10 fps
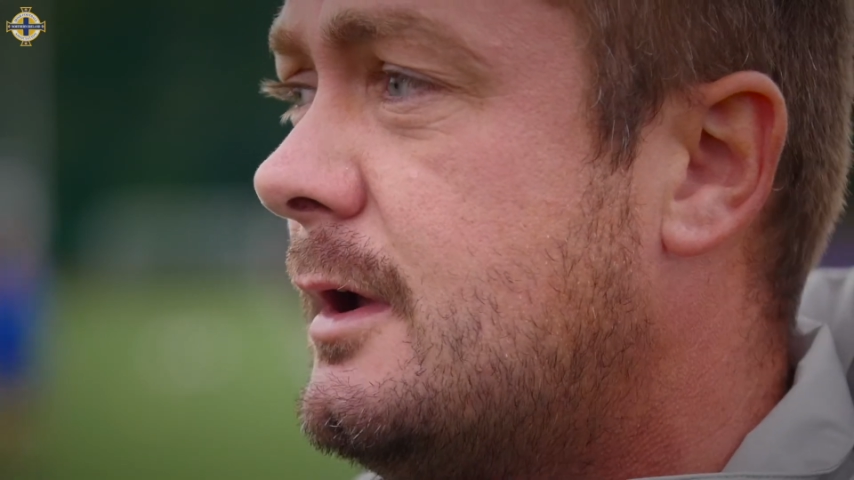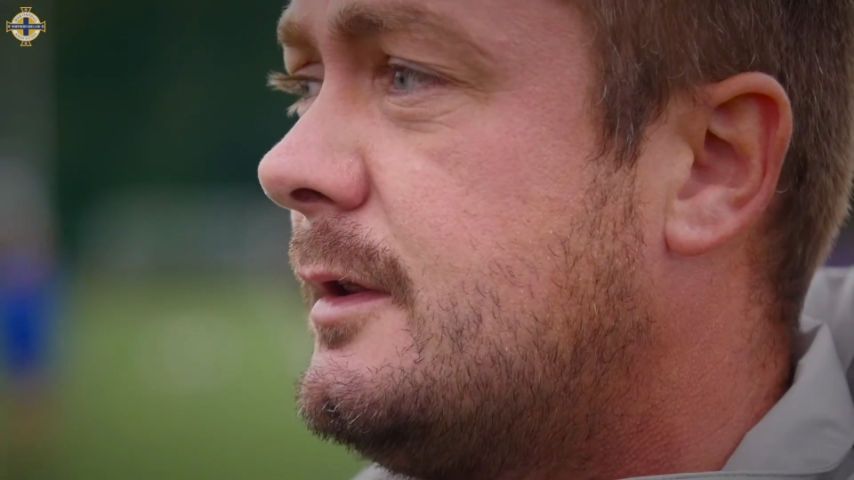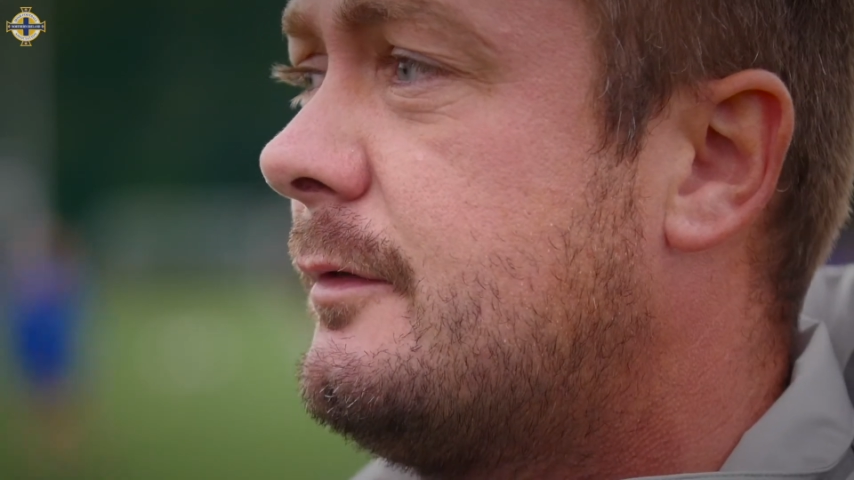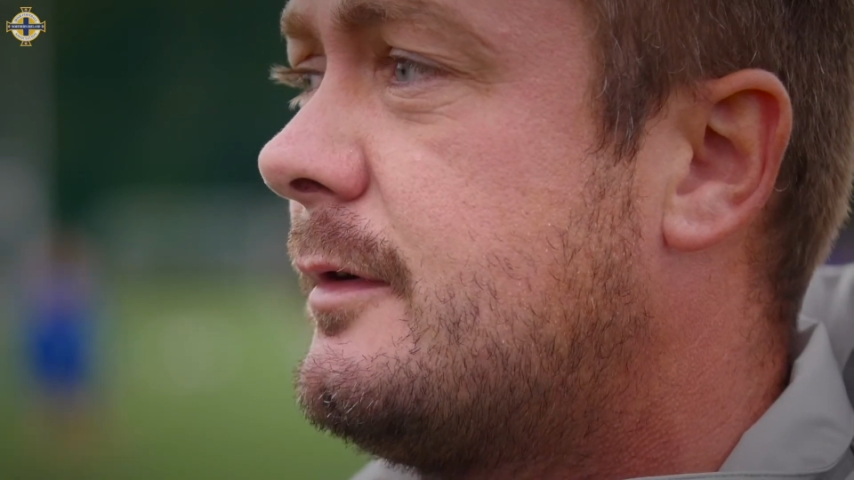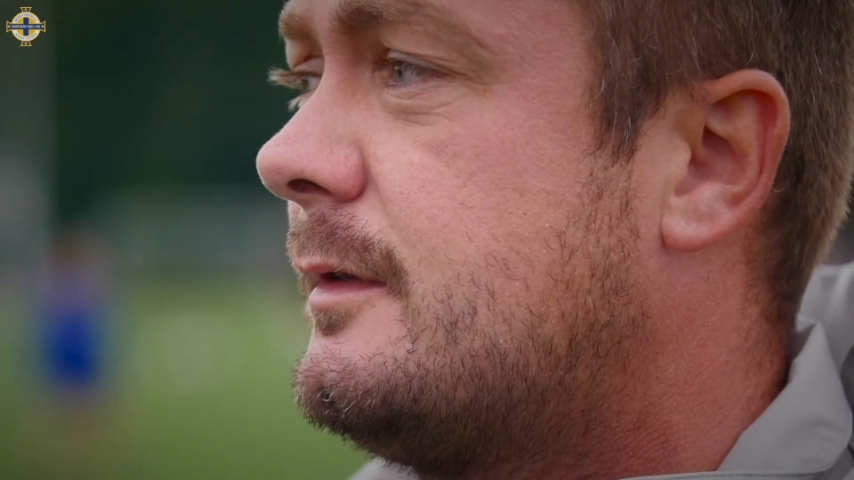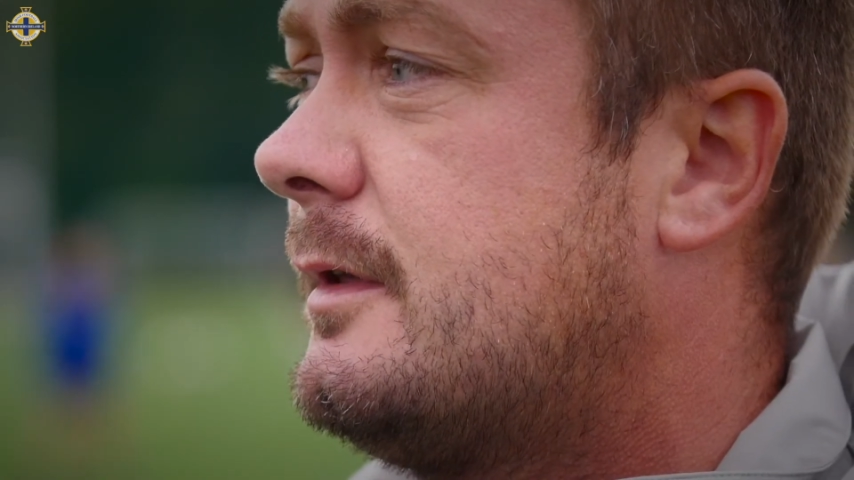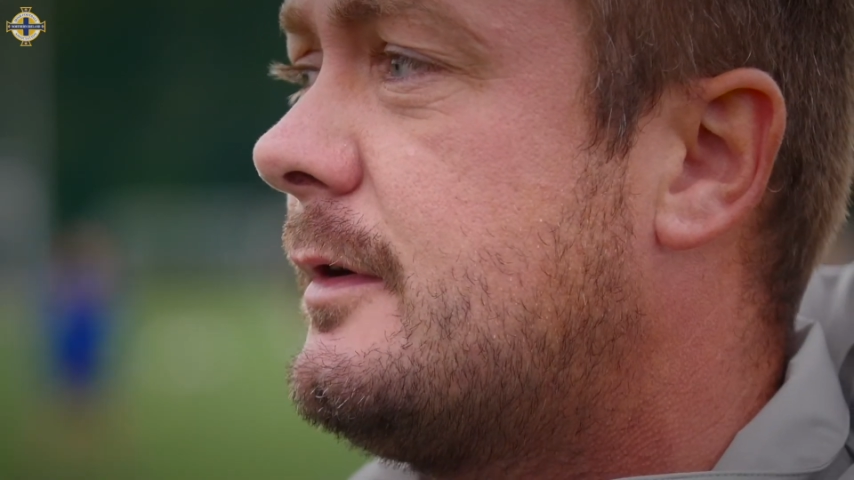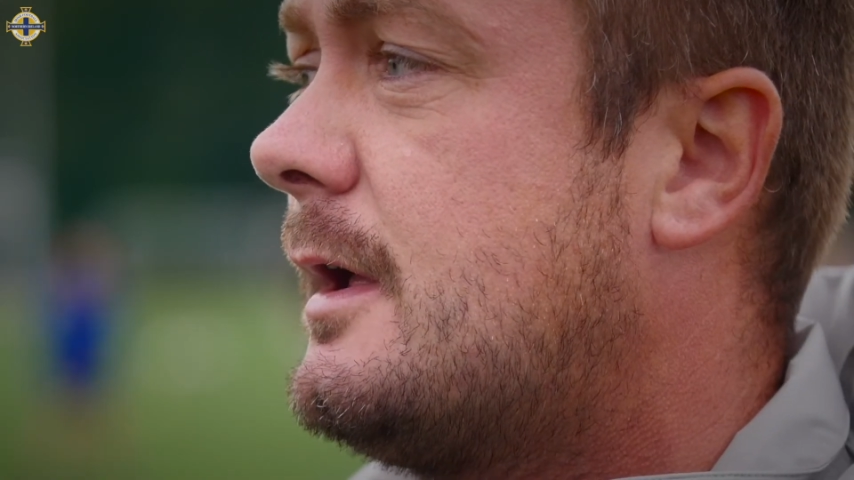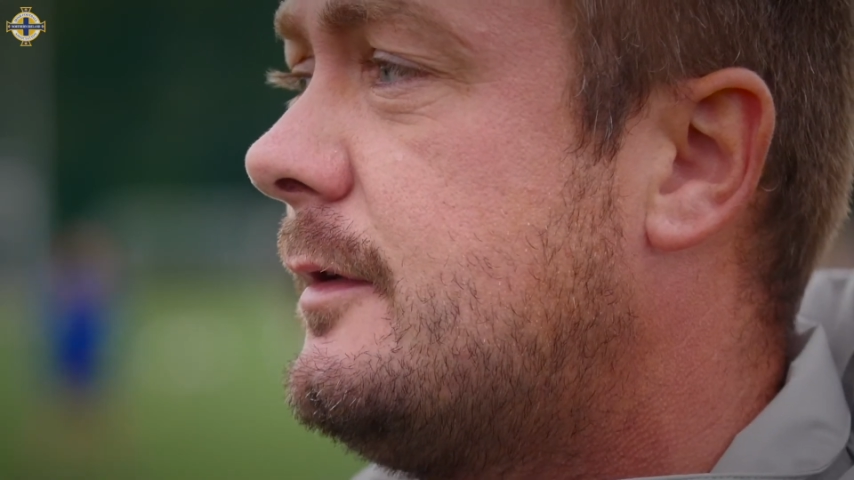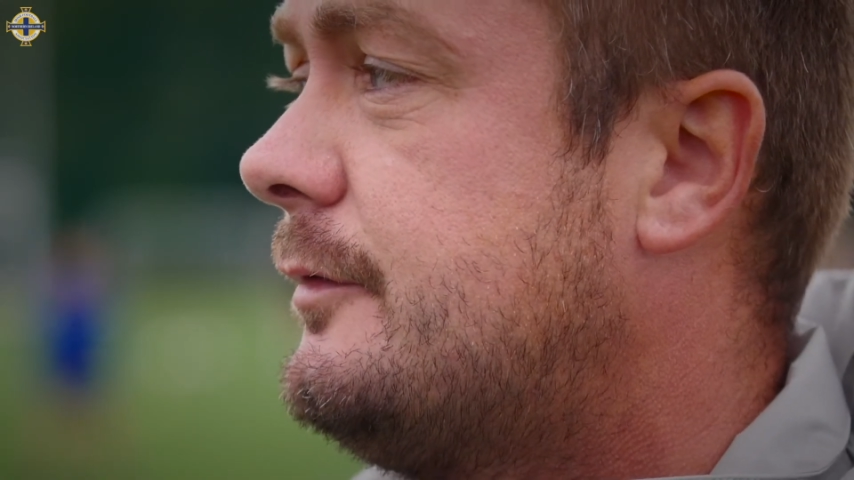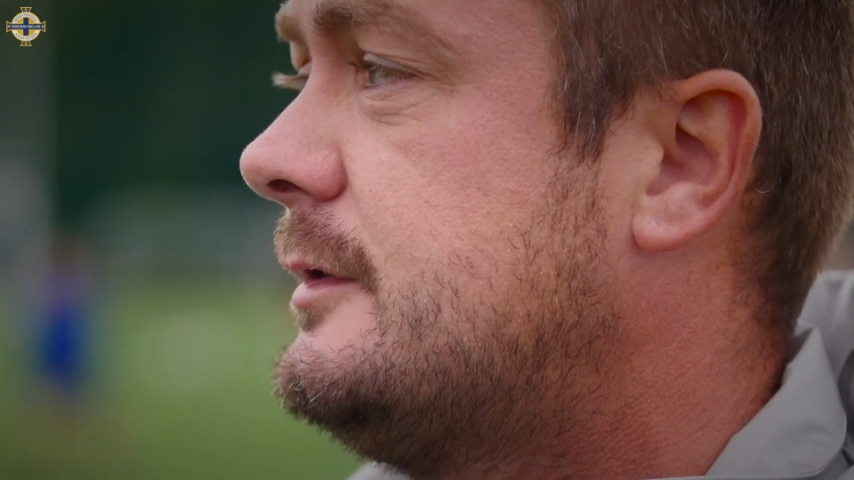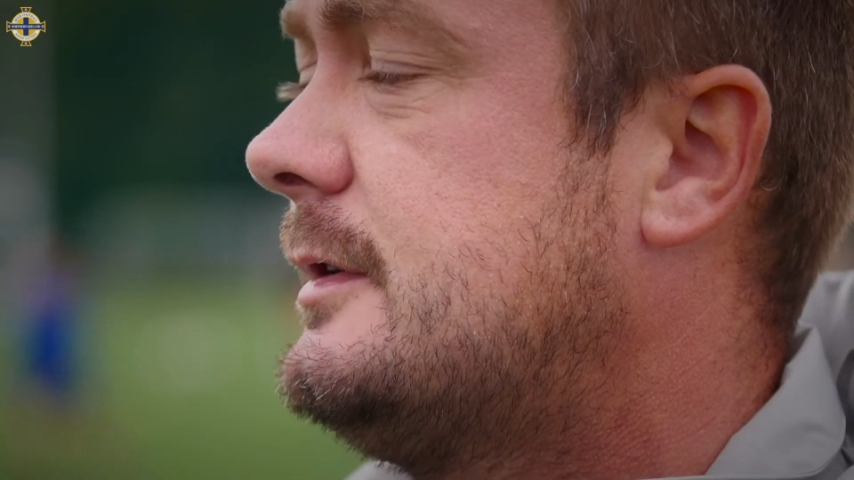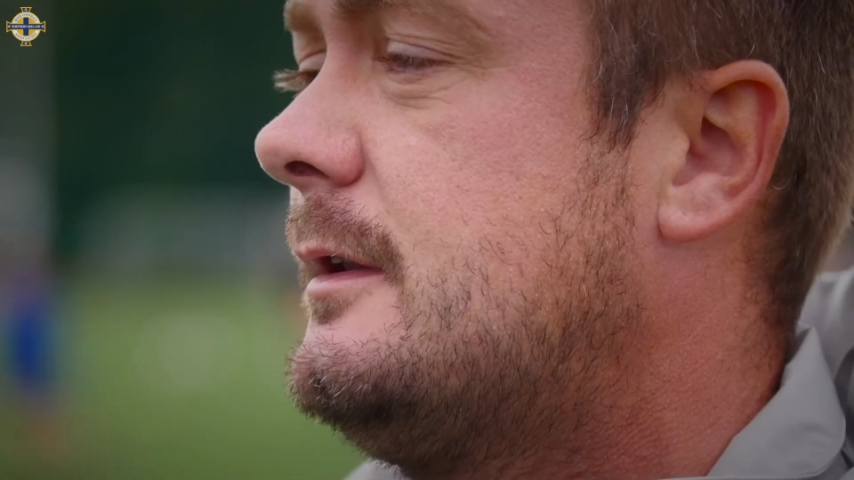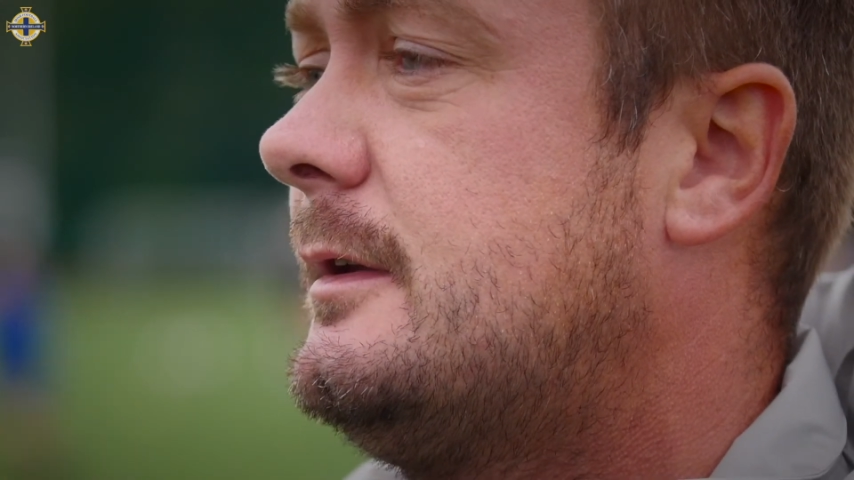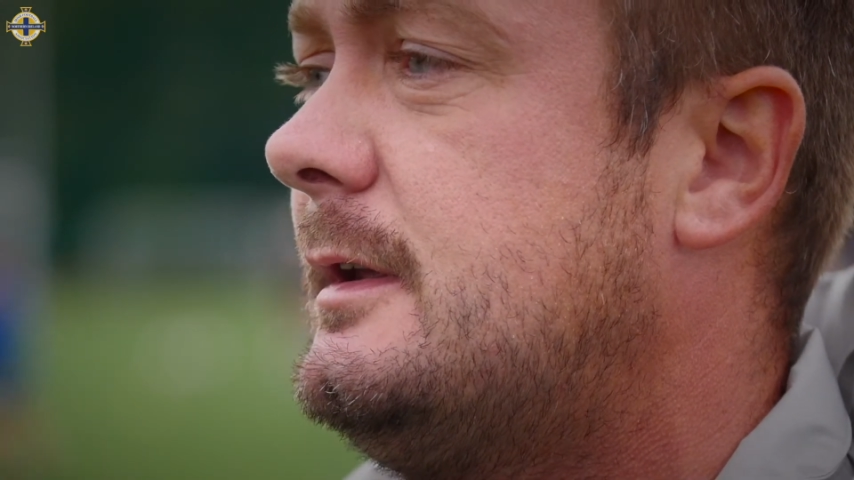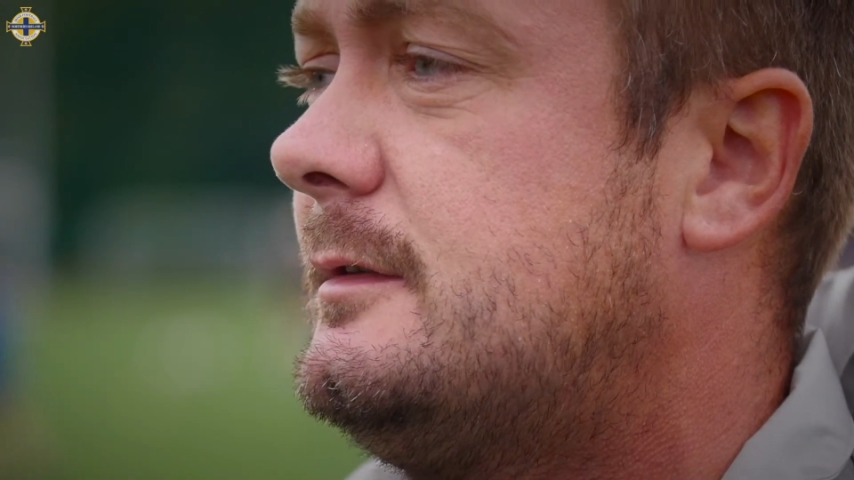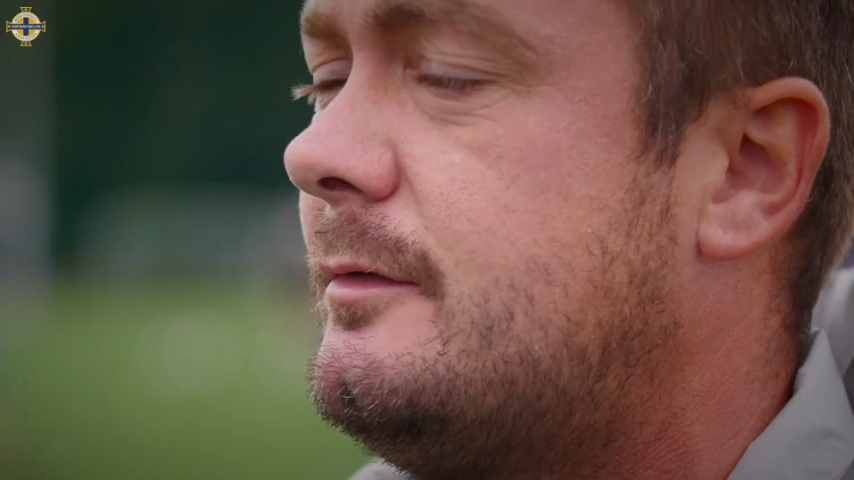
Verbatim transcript: they've, they've got the facilities,